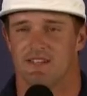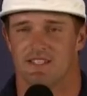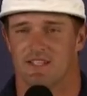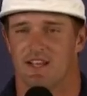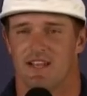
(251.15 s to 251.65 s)
It
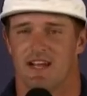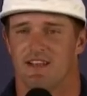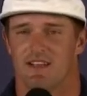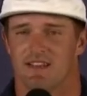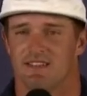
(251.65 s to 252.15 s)
takes a lot out
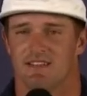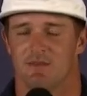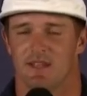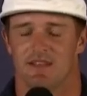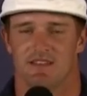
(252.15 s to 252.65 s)
of you. I
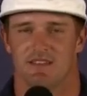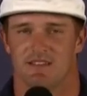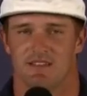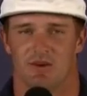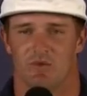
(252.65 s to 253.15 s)
mean,
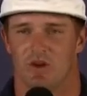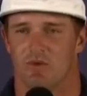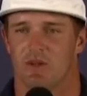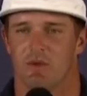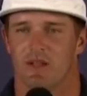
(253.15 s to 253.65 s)
working really,